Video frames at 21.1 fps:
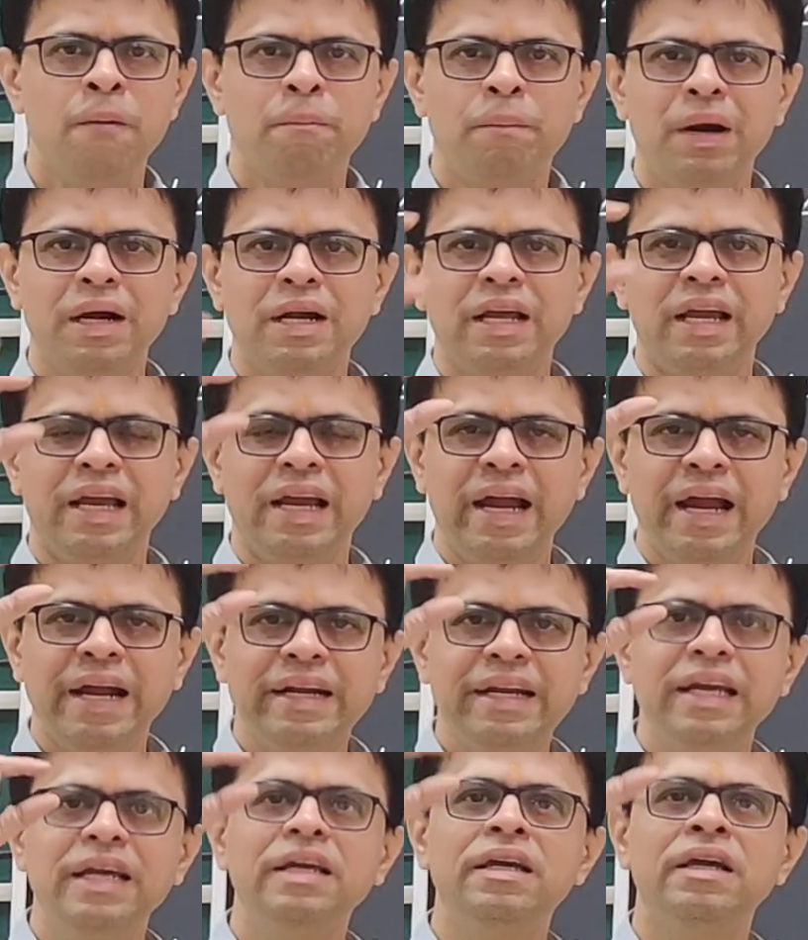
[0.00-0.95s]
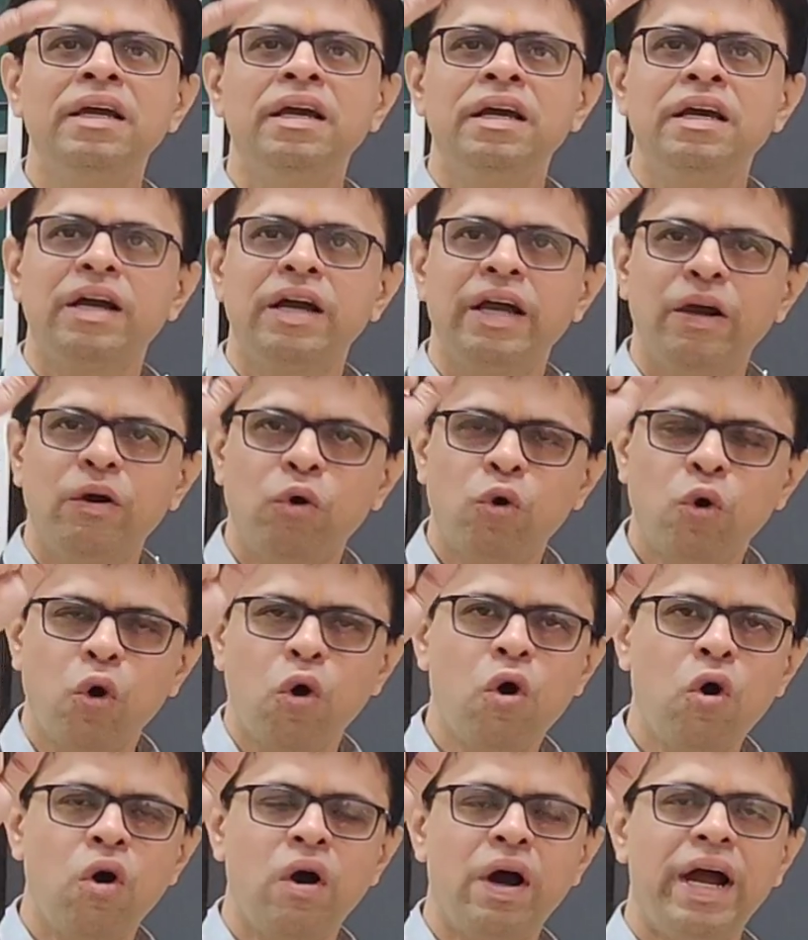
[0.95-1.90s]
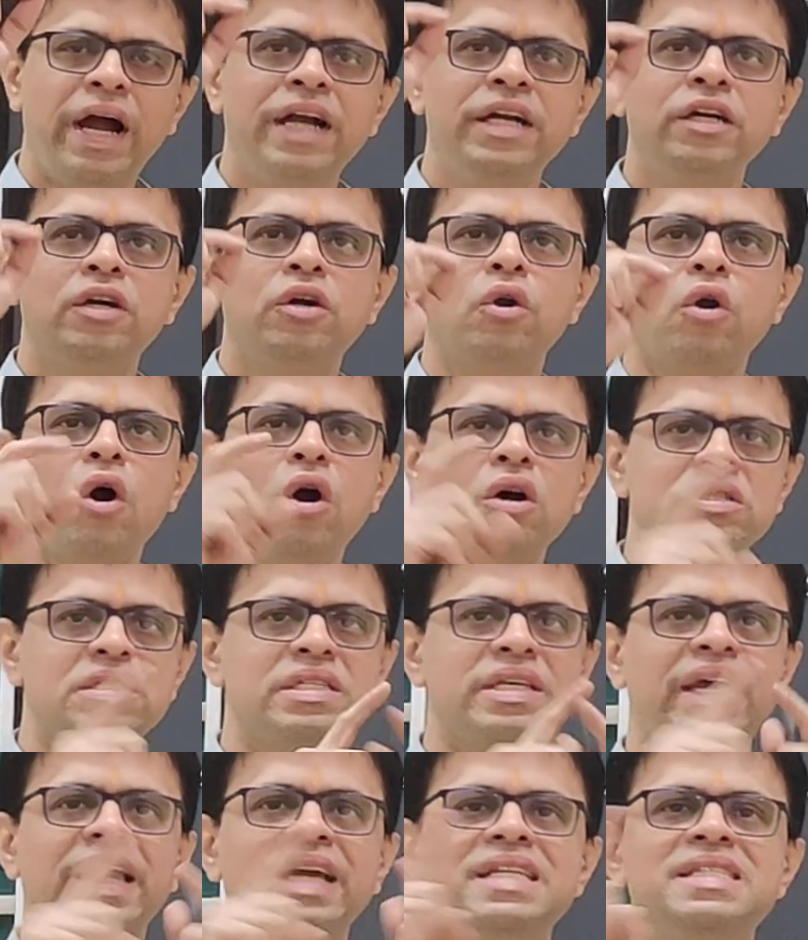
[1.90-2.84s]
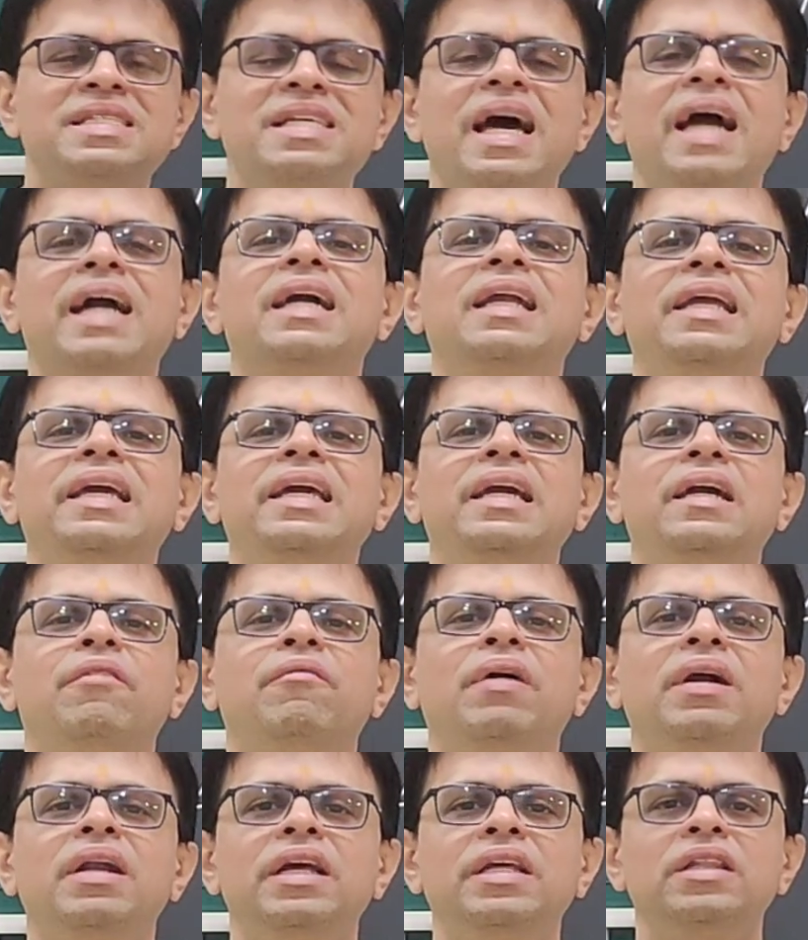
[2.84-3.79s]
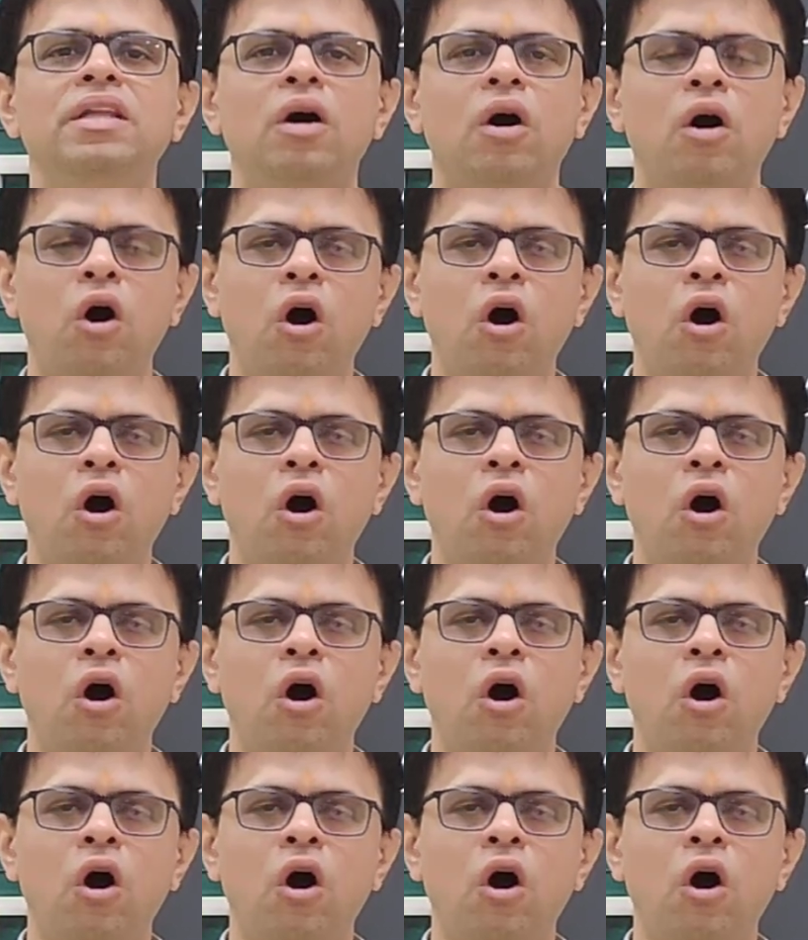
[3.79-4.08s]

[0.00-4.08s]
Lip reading: But getting co and cross exactly equal in